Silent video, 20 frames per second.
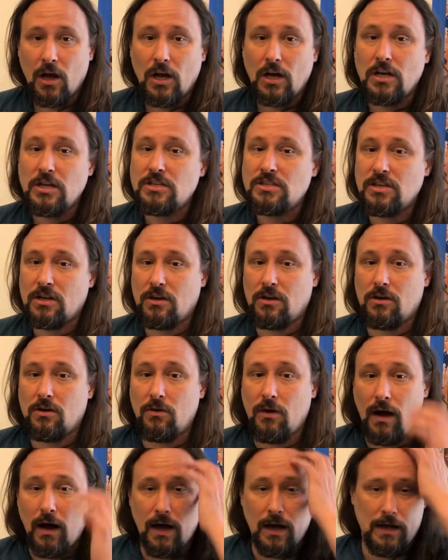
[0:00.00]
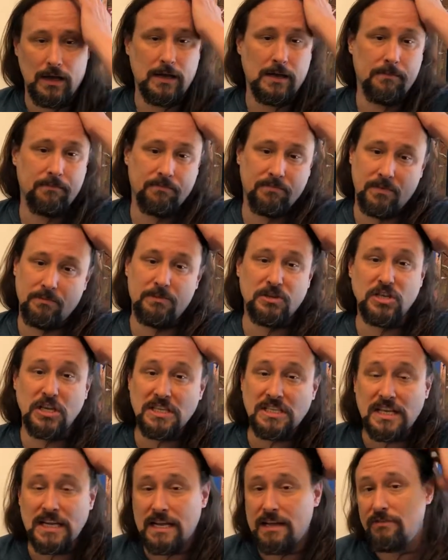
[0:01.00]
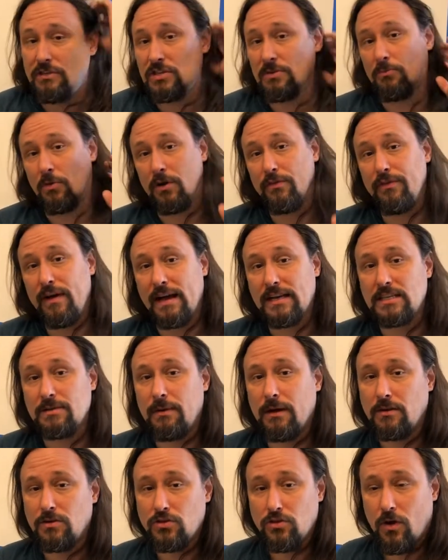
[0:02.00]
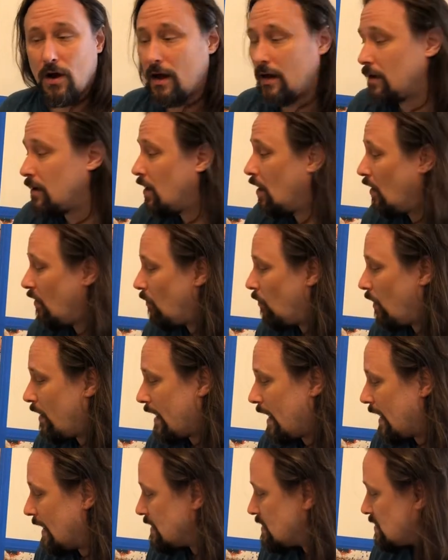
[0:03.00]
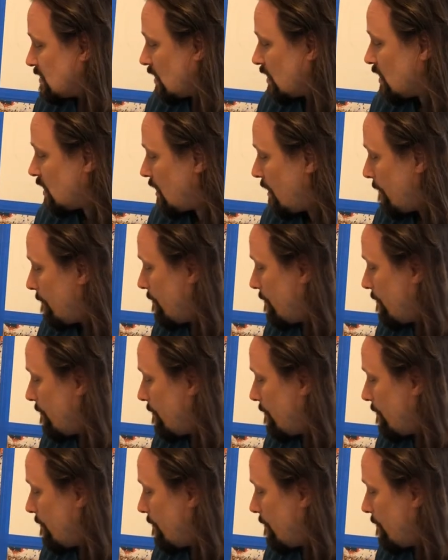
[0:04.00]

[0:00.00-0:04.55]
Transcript: So Michelle's going to give you some more facts about Seurat while I start